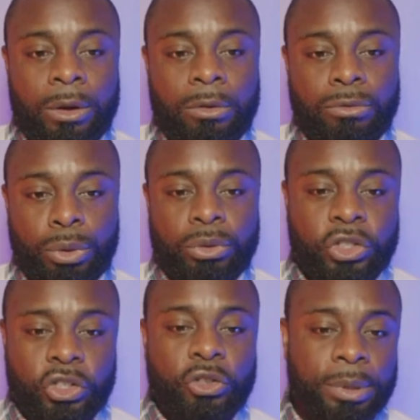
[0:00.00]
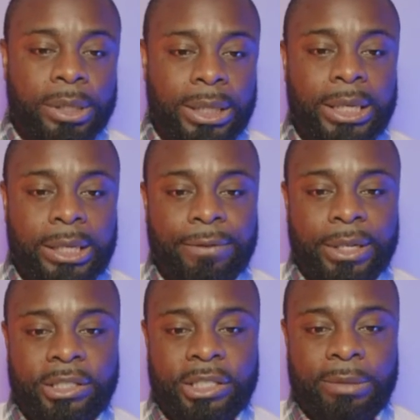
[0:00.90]
routes do you believe
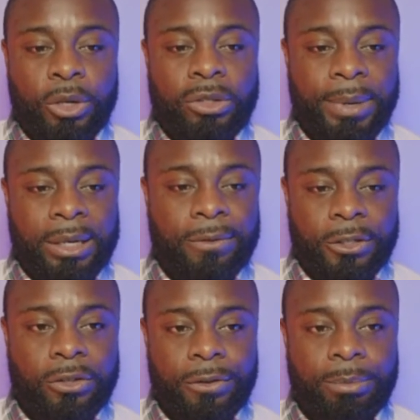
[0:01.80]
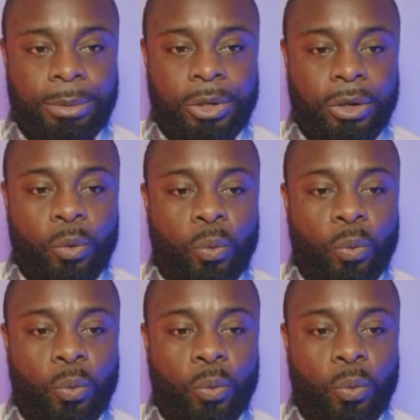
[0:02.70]
is the most beneficial for Bermuda?